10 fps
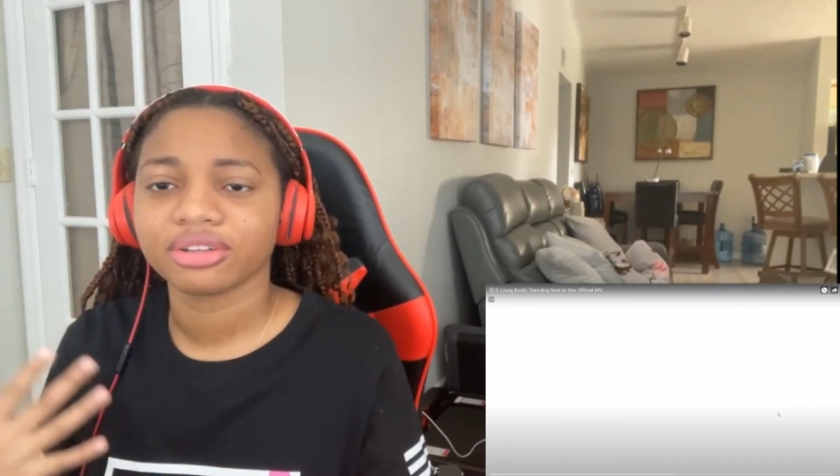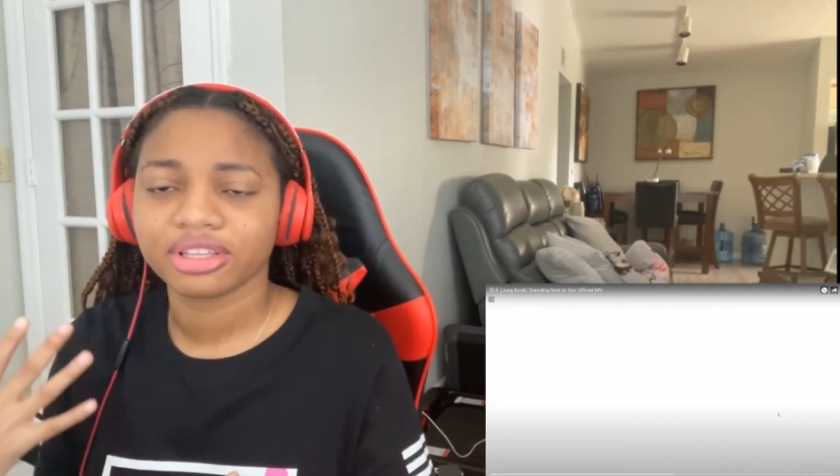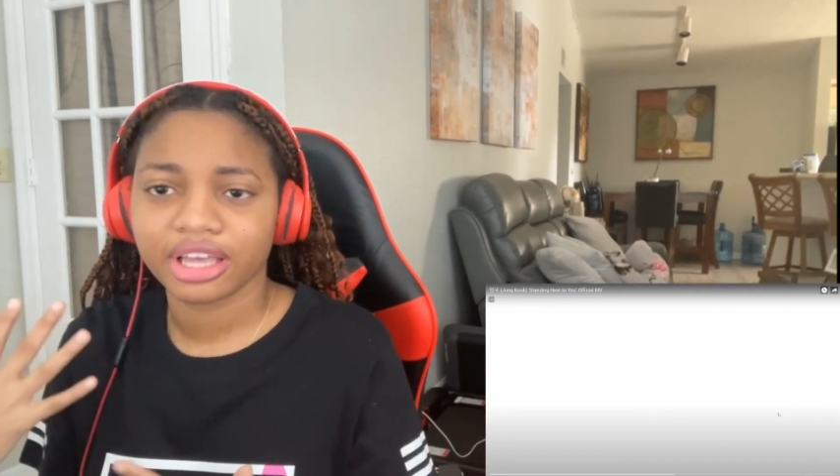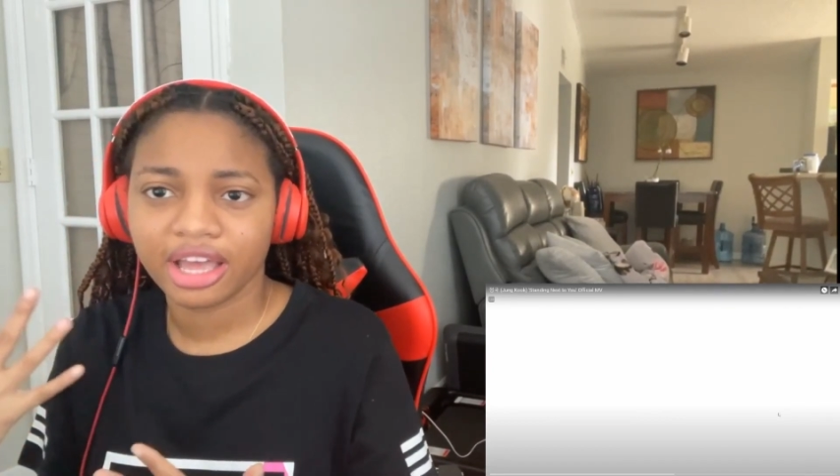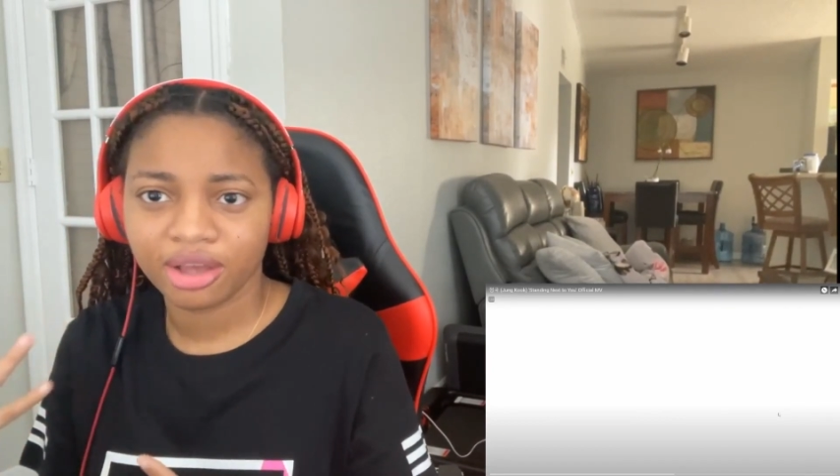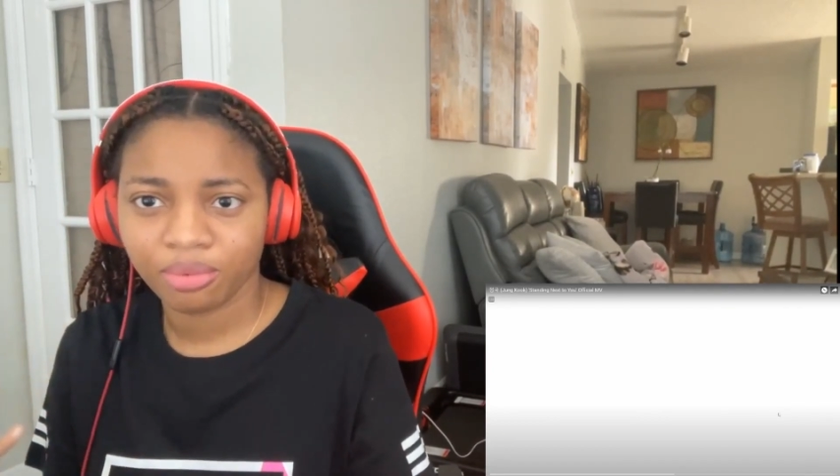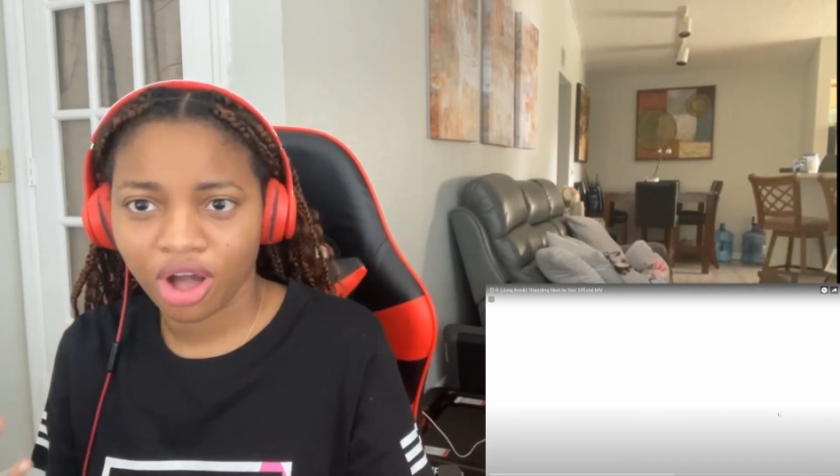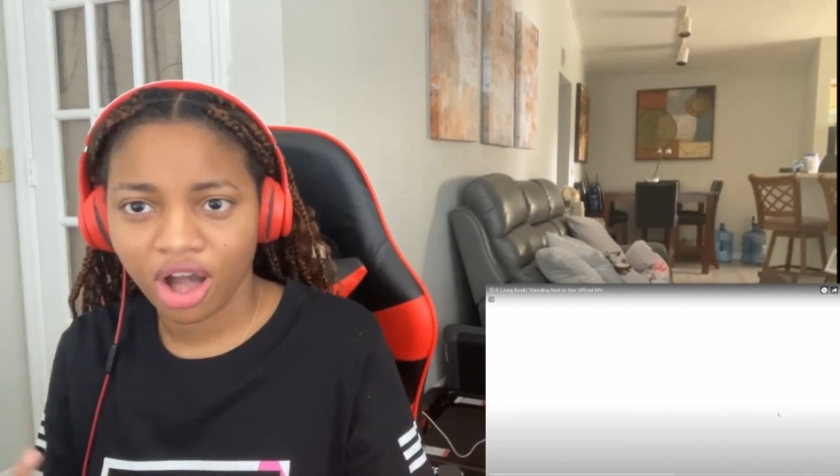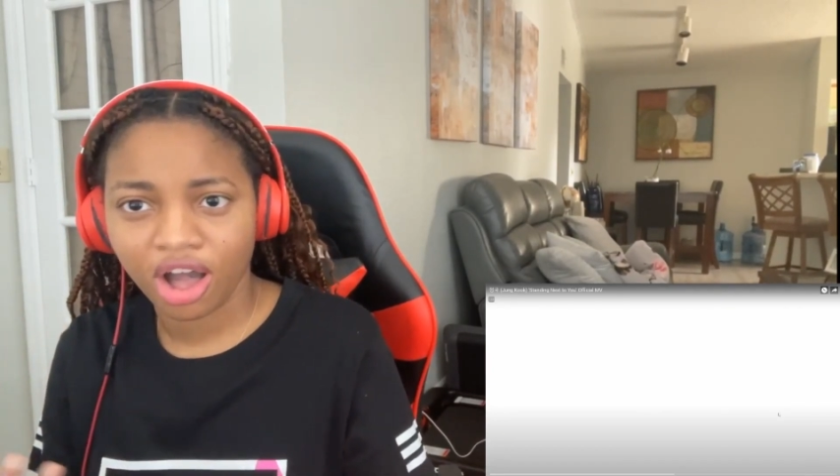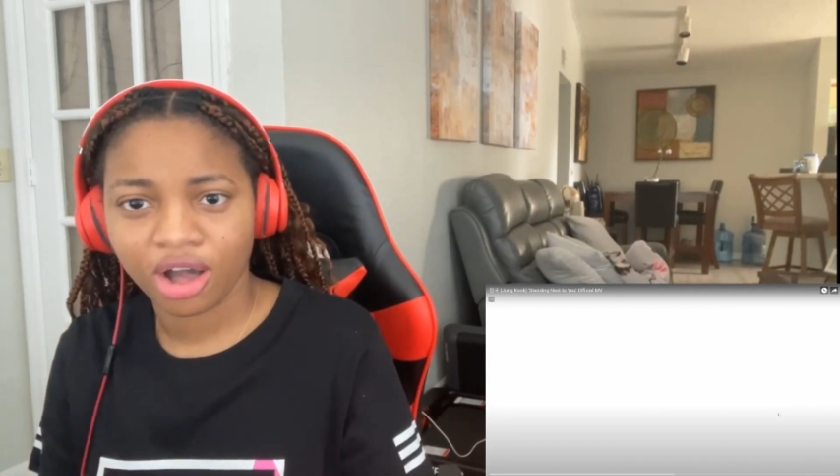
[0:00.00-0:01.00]
the
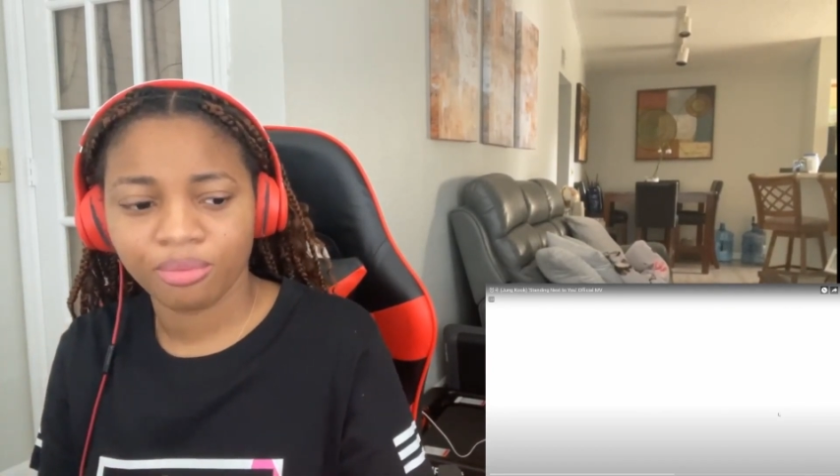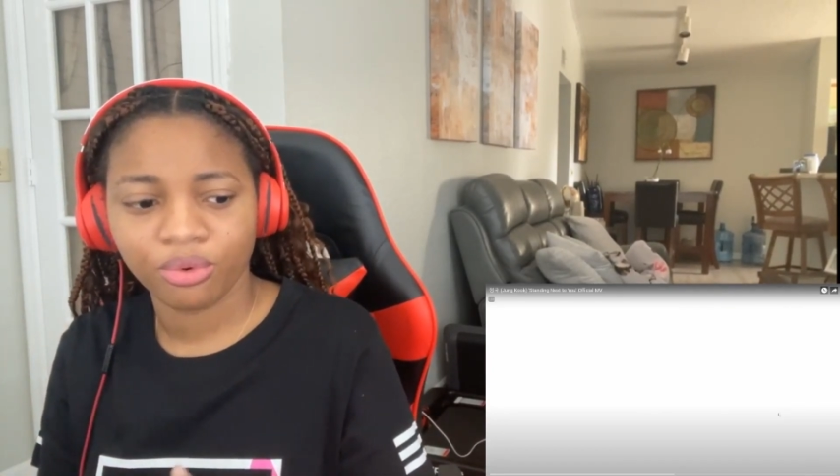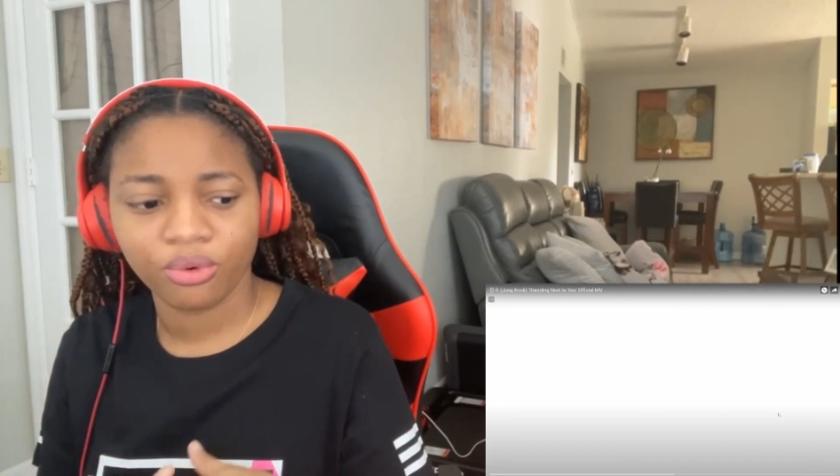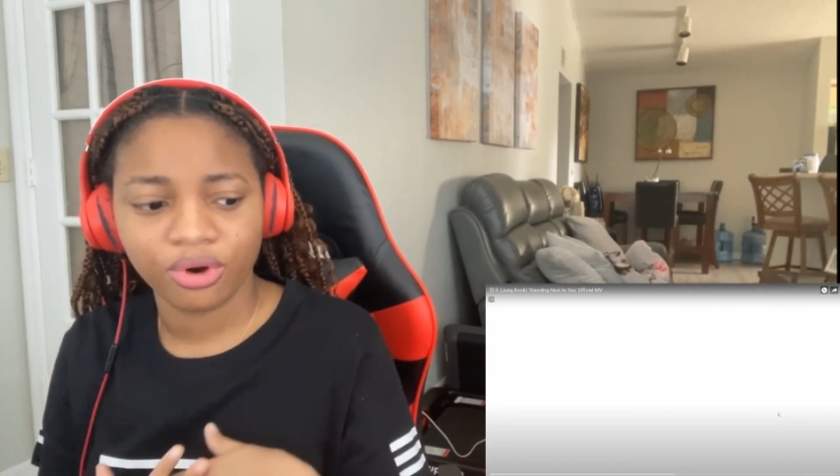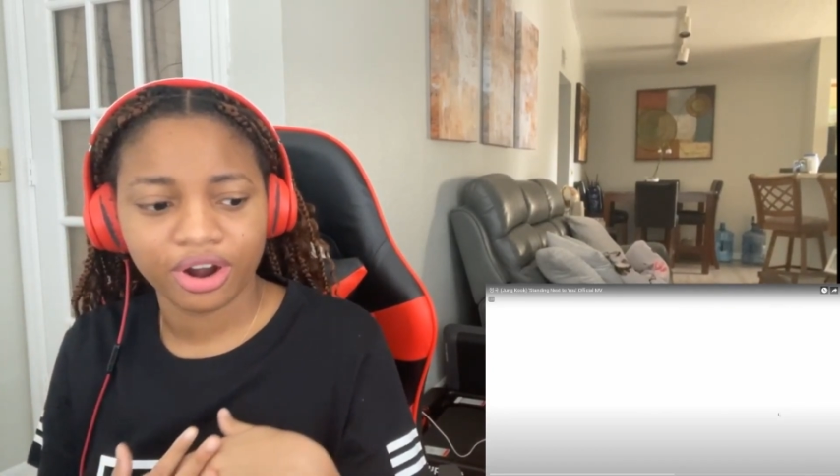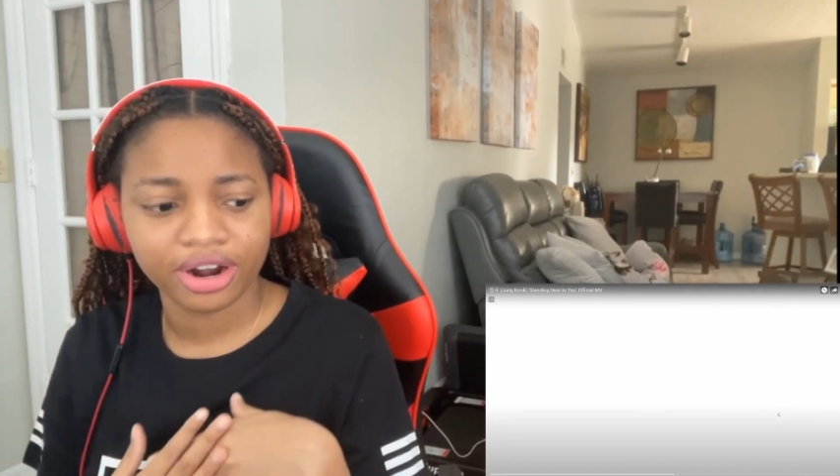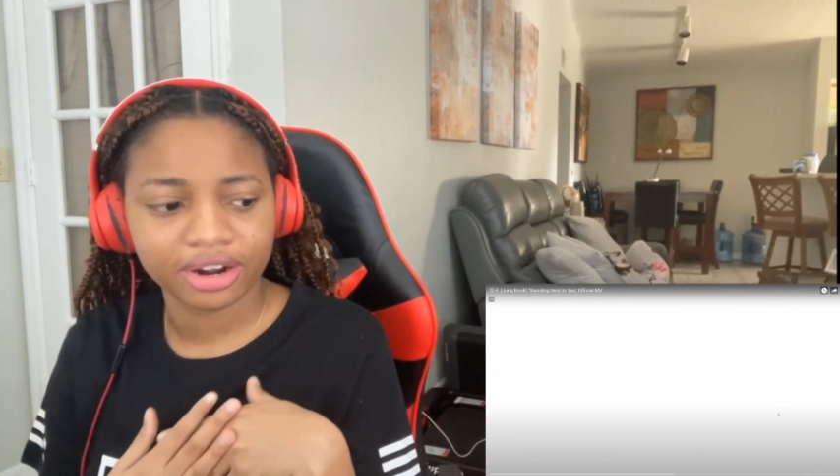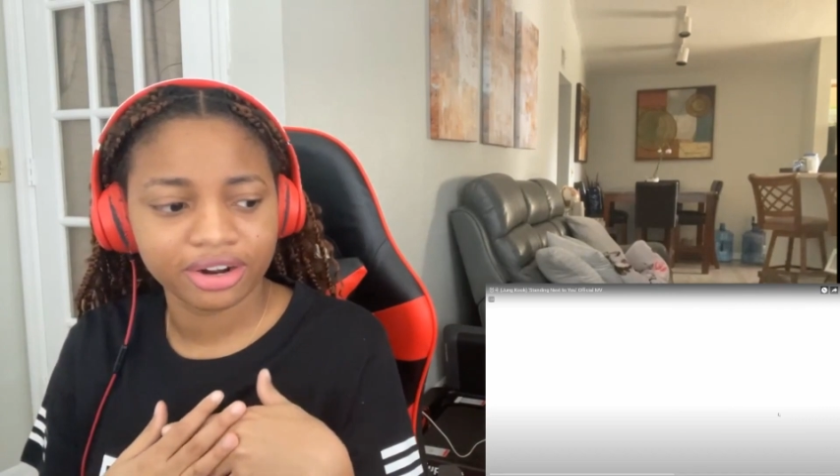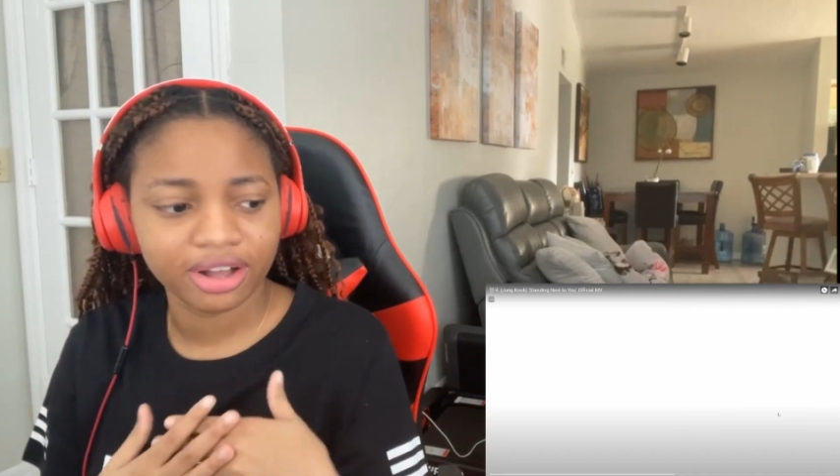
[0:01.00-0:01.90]
hip-hop or